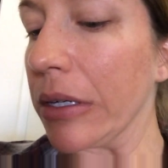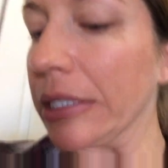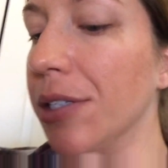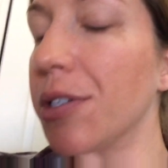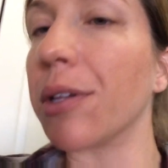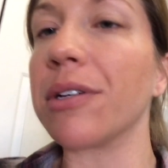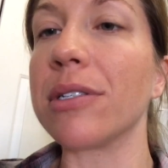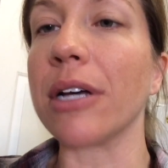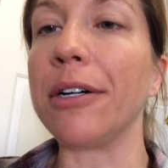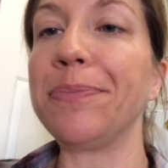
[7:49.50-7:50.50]
I used a little
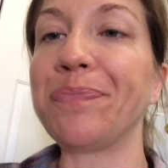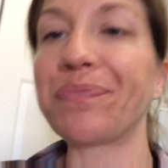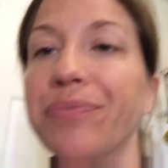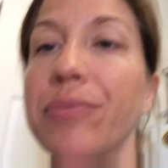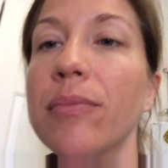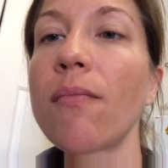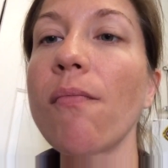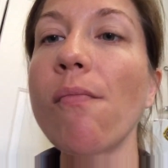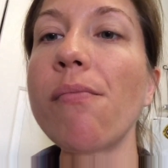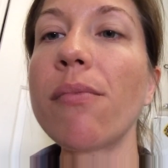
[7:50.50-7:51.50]
salt,
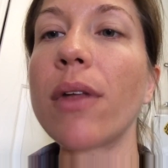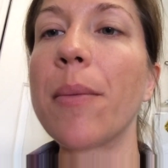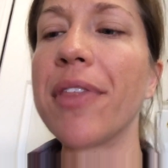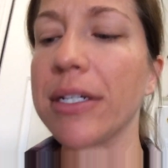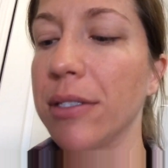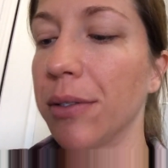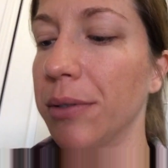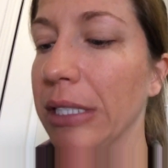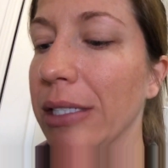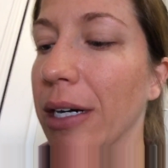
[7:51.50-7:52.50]
but that's the
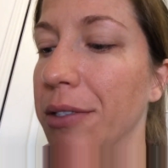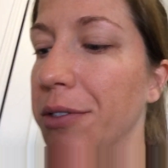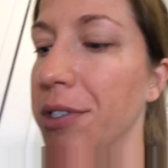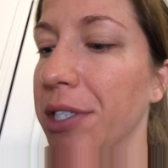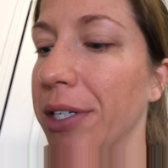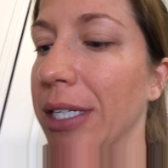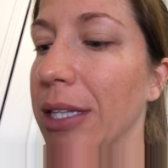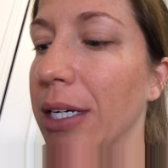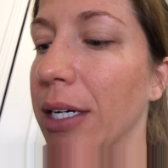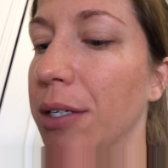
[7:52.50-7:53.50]
only non-Nutritarian
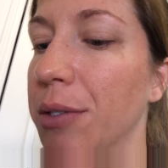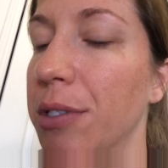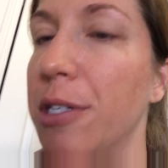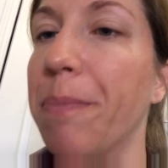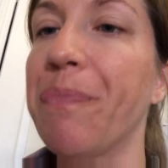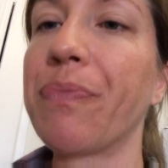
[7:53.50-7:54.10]
thing I used.